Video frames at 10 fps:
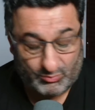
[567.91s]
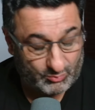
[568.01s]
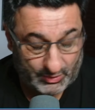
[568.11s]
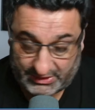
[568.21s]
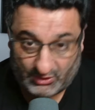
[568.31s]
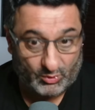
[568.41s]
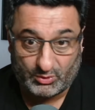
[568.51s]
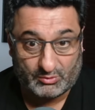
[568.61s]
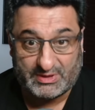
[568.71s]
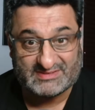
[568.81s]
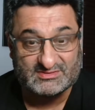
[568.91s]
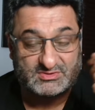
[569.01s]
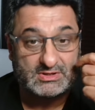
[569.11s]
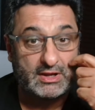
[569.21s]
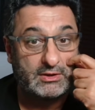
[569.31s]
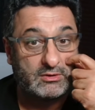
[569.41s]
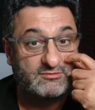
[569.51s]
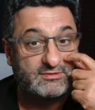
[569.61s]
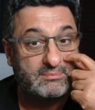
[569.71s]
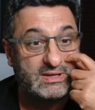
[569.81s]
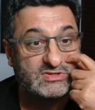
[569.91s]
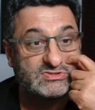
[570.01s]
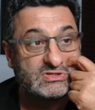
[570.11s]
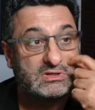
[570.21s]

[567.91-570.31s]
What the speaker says: we know all the reasons what's going on off the pitch.